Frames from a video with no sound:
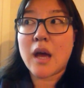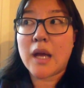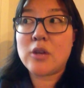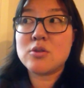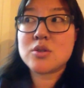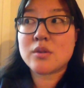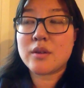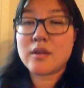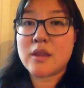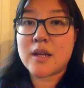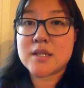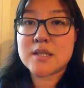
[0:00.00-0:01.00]
And usually
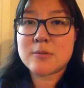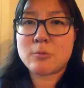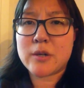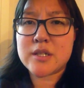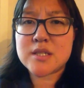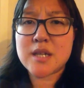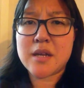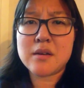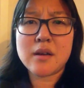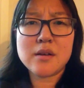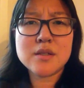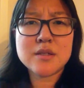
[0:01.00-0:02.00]
that's what date
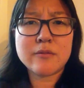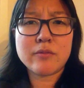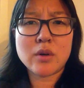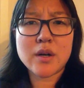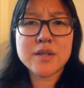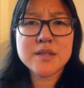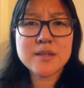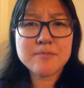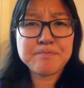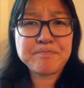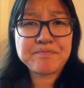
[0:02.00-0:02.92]
night is for us.